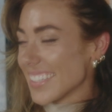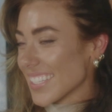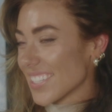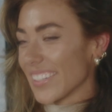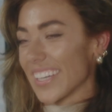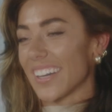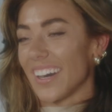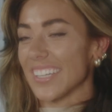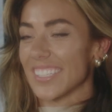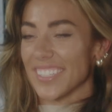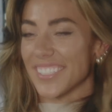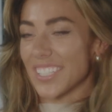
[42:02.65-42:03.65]
just quit
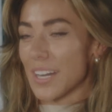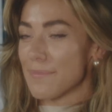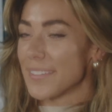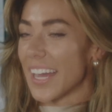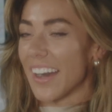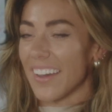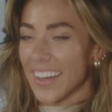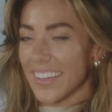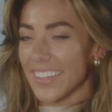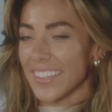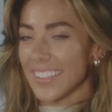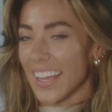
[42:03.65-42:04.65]
college and dropped out, and
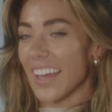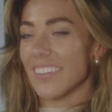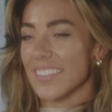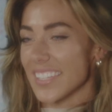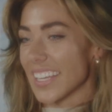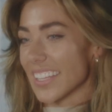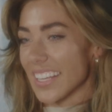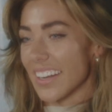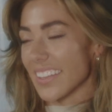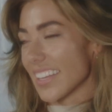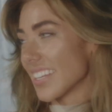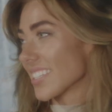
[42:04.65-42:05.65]
it was like the
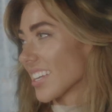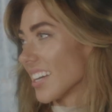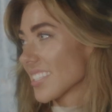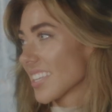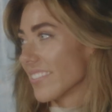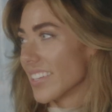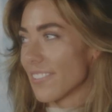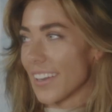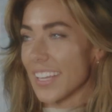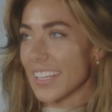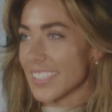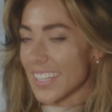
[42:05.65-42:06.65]
year that I shot 70
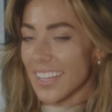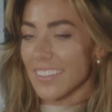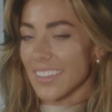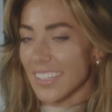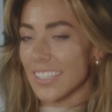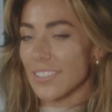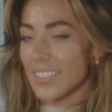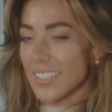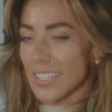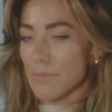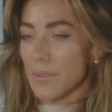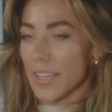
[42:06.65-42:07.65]
weddings, and I literally was
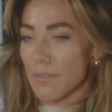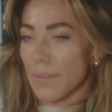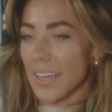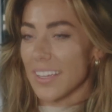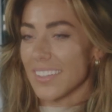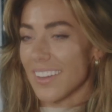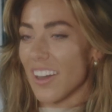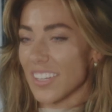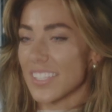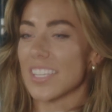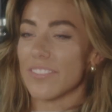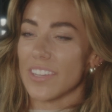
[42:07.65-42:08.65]
sleeping in my
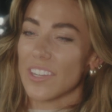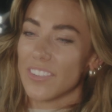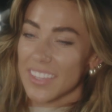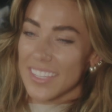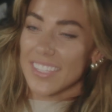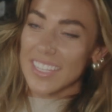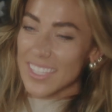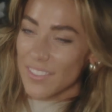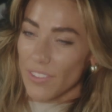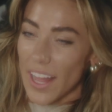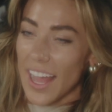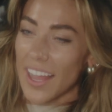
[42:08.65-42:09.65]
Honda Civic with the seats
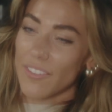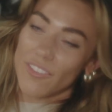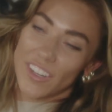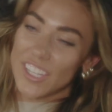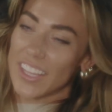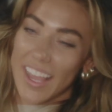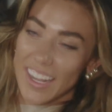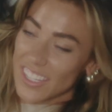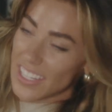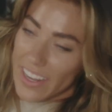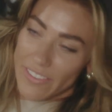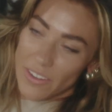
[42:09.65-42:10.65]
flat, which they
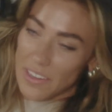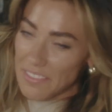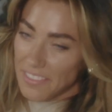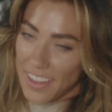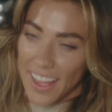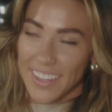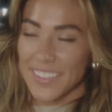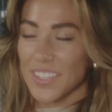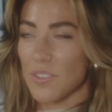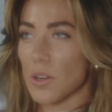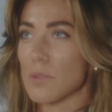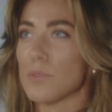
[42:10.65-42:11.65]
actually never went flat. It was
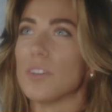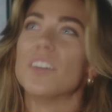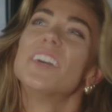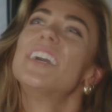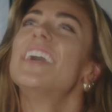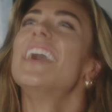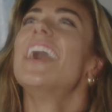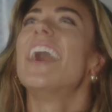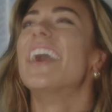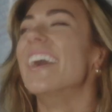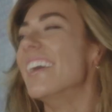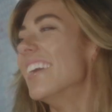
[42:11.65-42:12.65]
horrible.
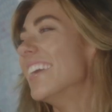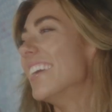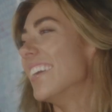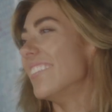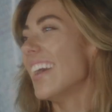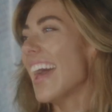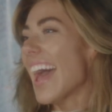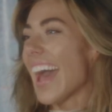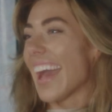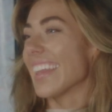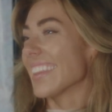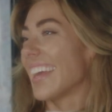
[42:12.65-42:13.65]

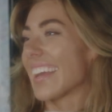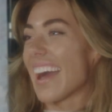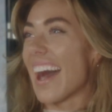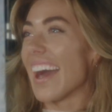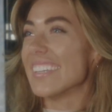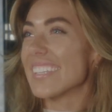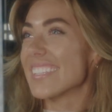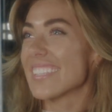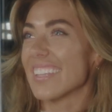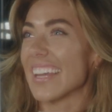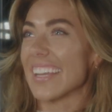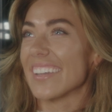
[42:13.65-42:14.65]
And like I
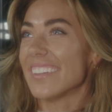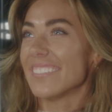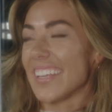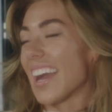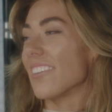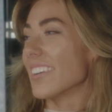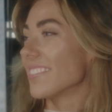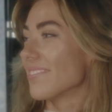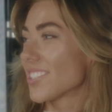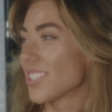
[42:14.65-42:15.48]
just like, I would